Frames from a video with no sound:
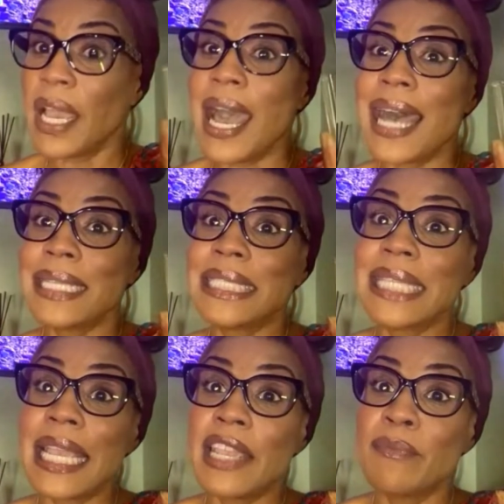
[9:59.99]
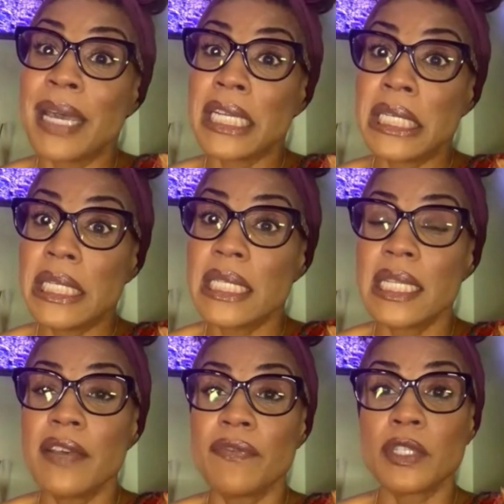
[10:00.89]
I save my good
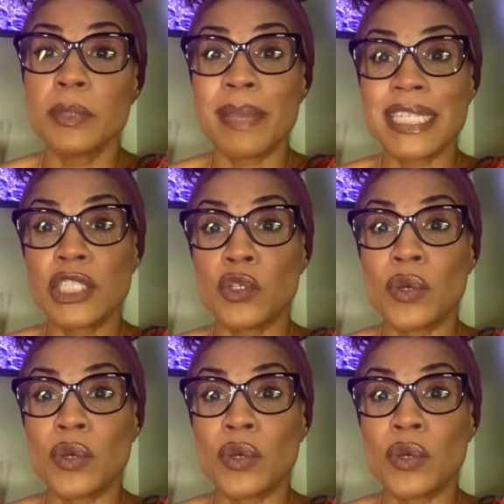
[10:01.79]
stuff for special